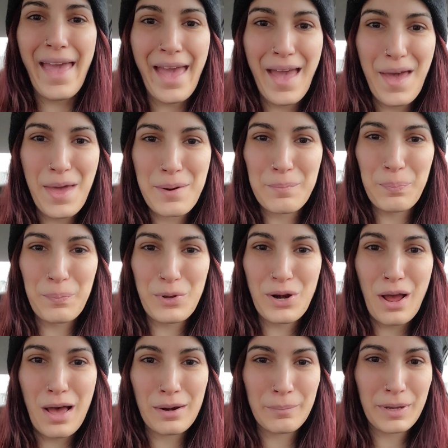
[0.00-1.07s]
and put
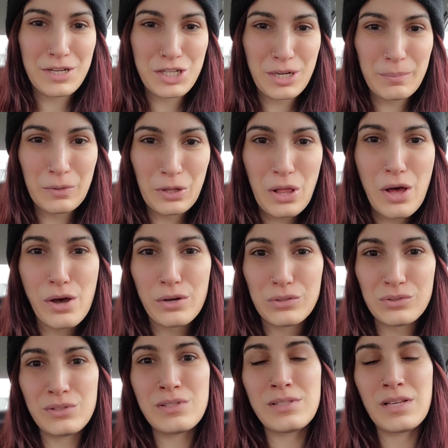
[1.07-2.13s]
on my gym
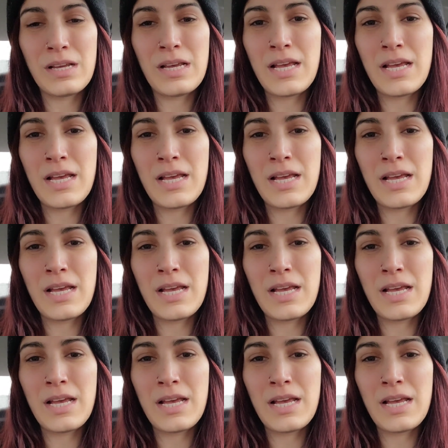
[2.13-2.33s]
clothes.